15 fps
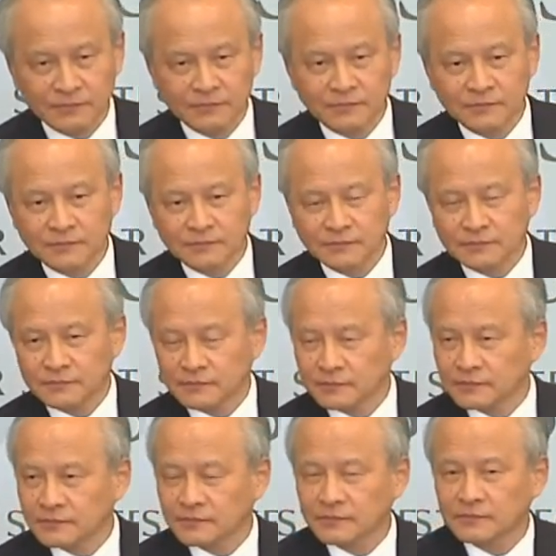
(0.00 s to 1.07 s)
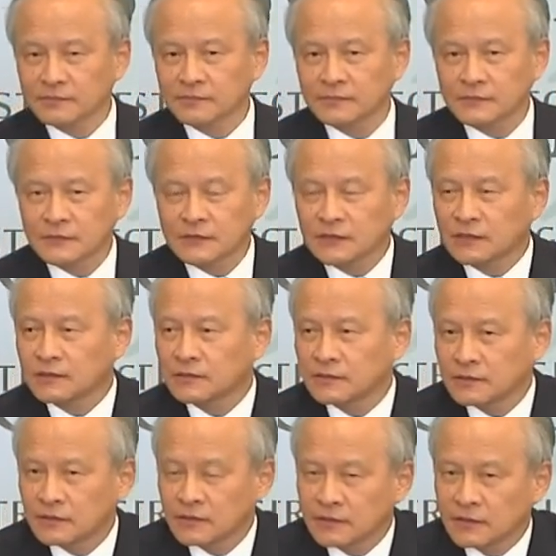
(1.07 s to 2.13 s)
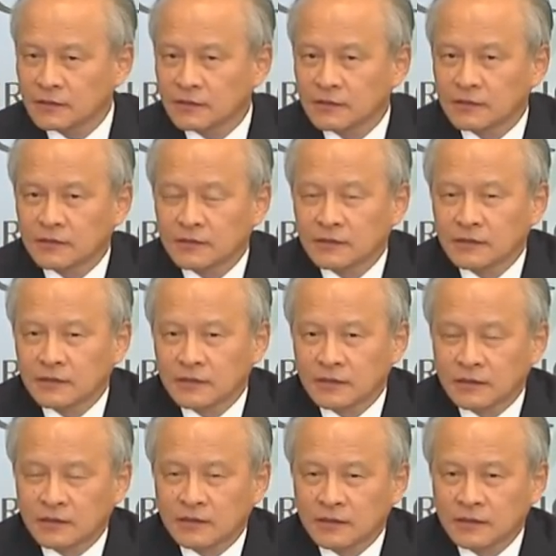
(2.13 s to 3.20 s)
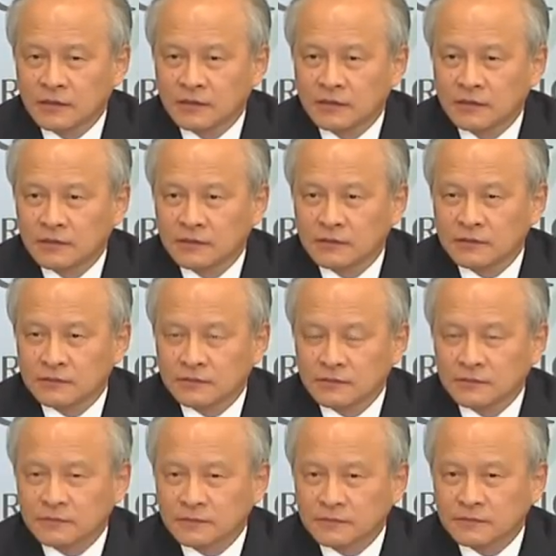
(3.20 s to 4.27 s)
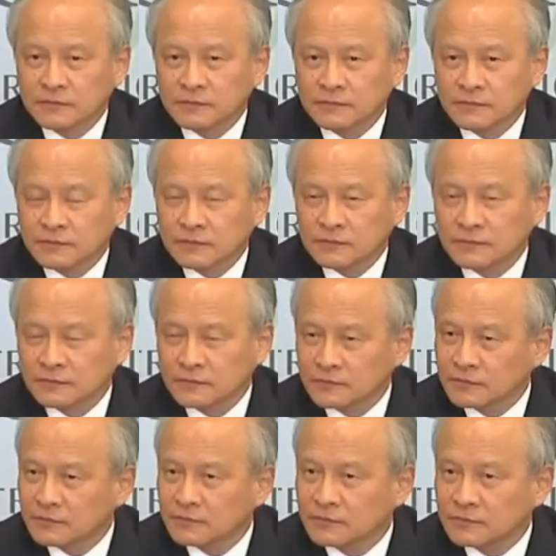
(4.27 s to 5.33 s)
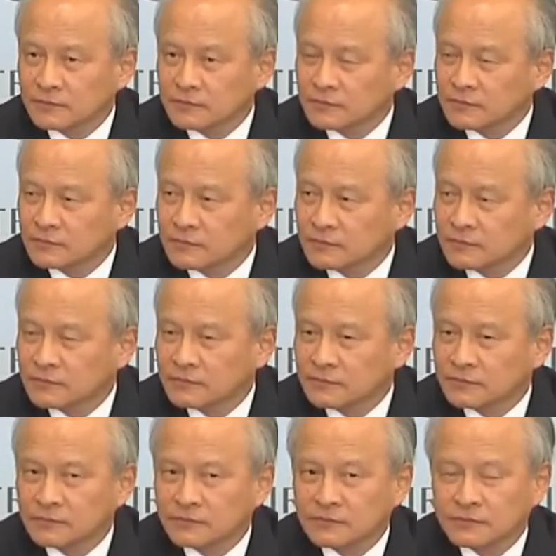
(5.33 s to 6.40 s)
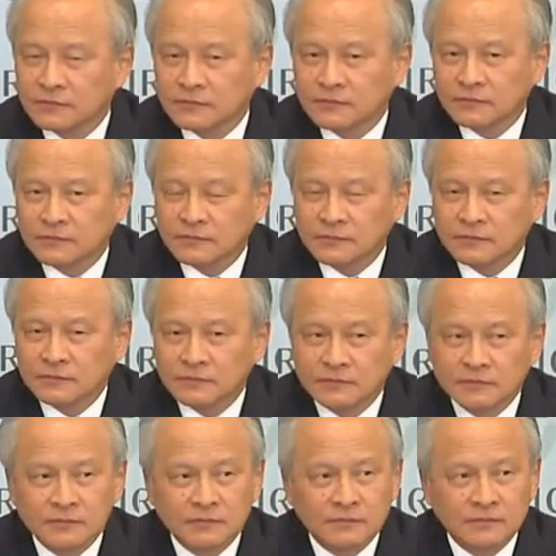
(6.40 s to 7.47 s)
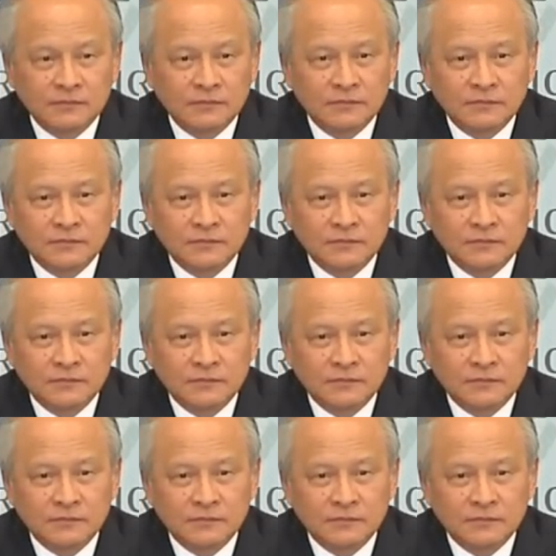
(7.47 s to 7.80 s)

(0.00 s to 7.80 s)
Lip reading: (silent)